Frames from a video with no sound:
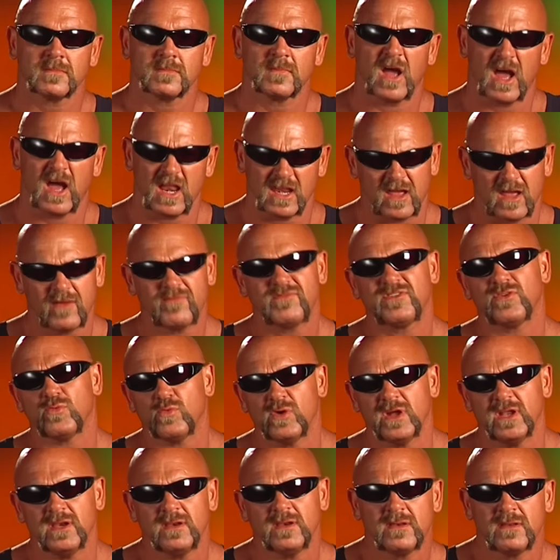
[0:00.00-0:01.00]
I love to
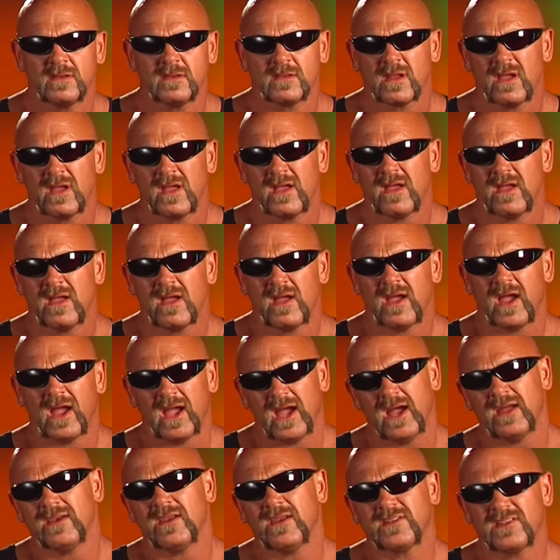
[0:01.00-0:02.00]
win,
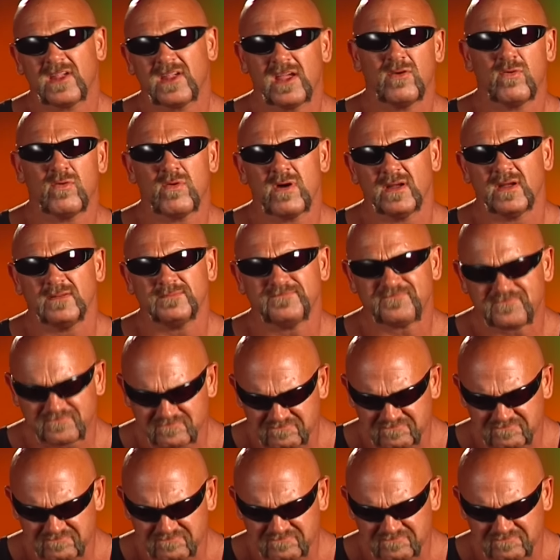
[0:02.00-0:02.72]
and I'll tell you what,